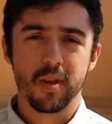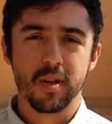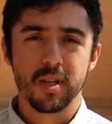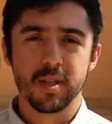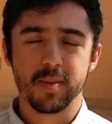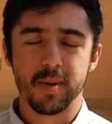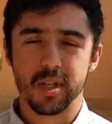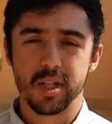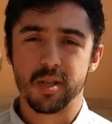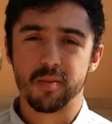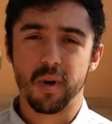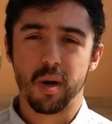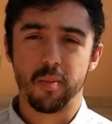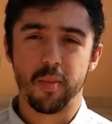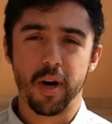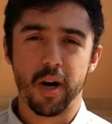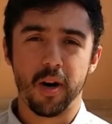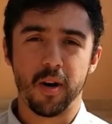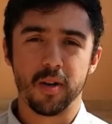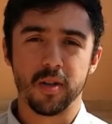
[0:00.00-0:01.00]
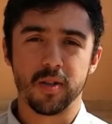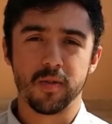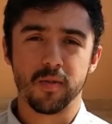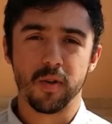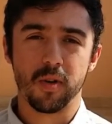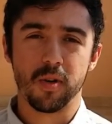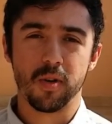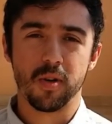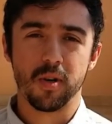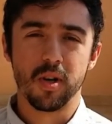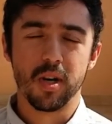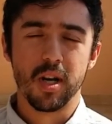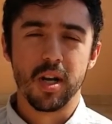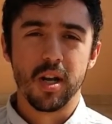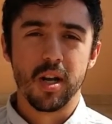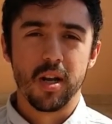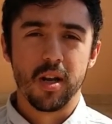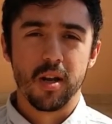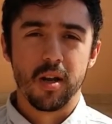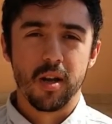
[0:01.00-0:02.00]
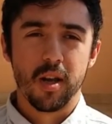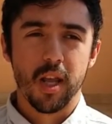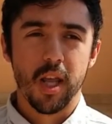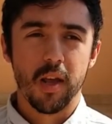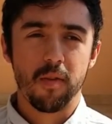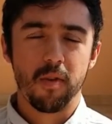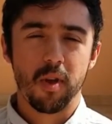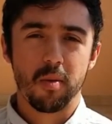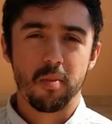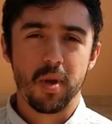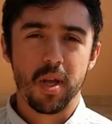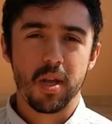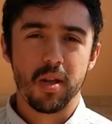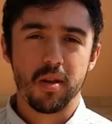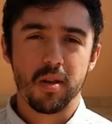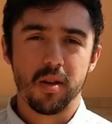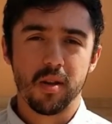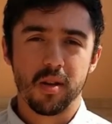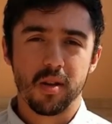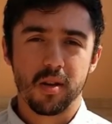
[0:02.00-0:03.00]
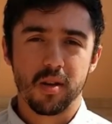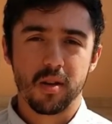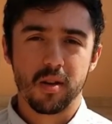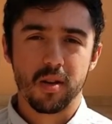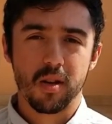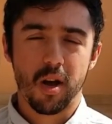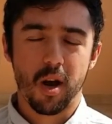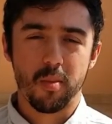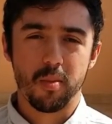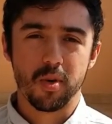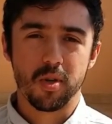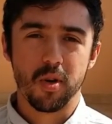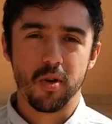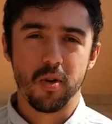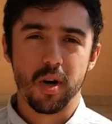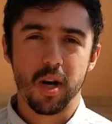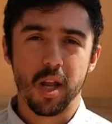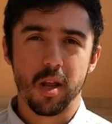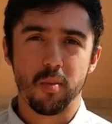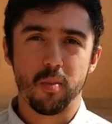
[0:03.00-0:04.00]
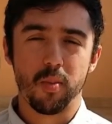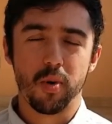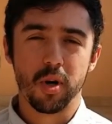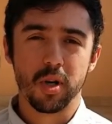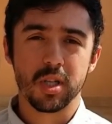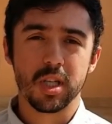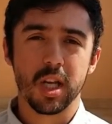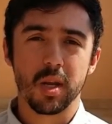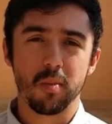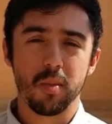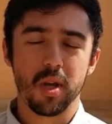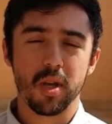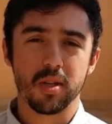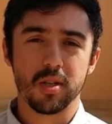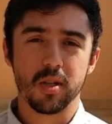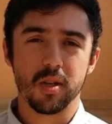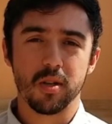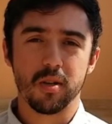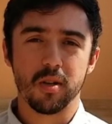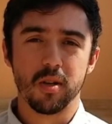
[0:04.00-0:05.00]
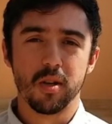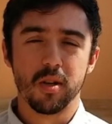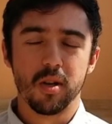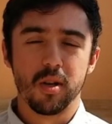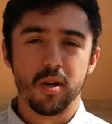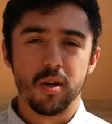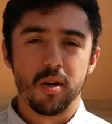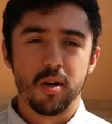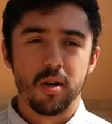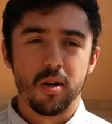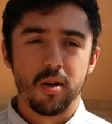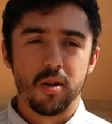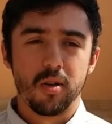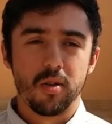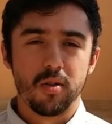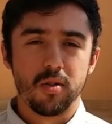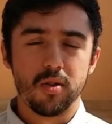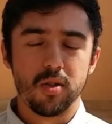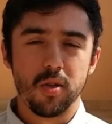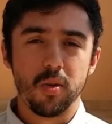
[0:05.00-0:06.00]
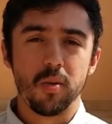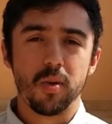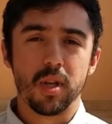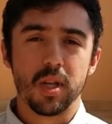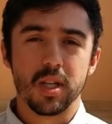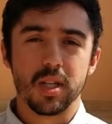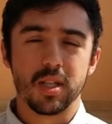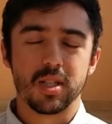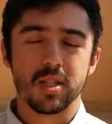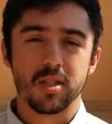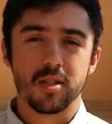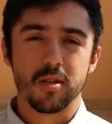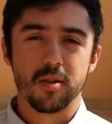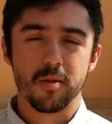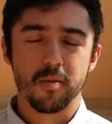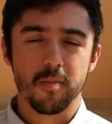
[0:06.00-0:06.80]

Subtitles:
especially my parents for giving me the opportunity and pushing me to do this.